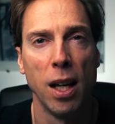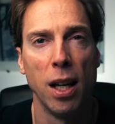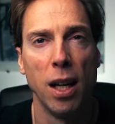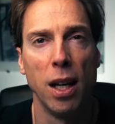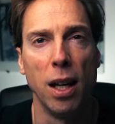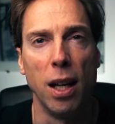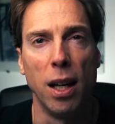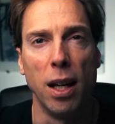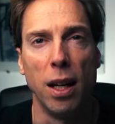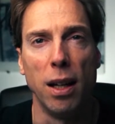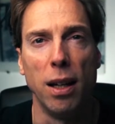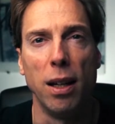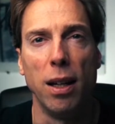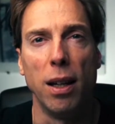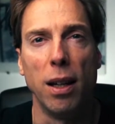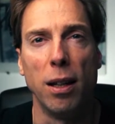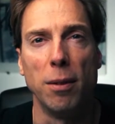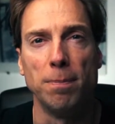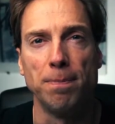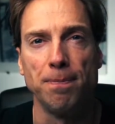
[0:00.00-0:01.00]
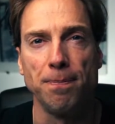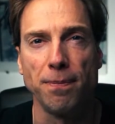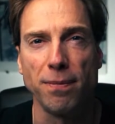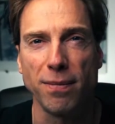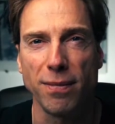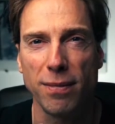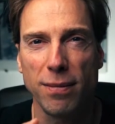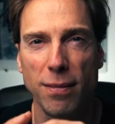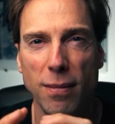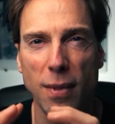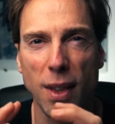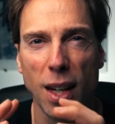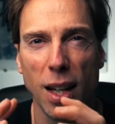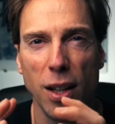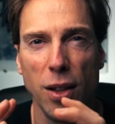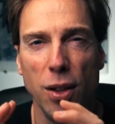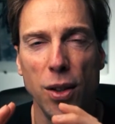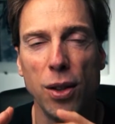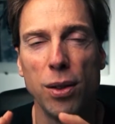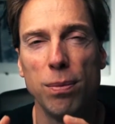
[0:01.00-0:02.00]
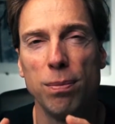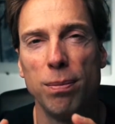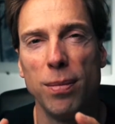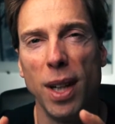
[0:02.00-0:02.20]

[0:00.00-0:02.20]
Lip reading: And you're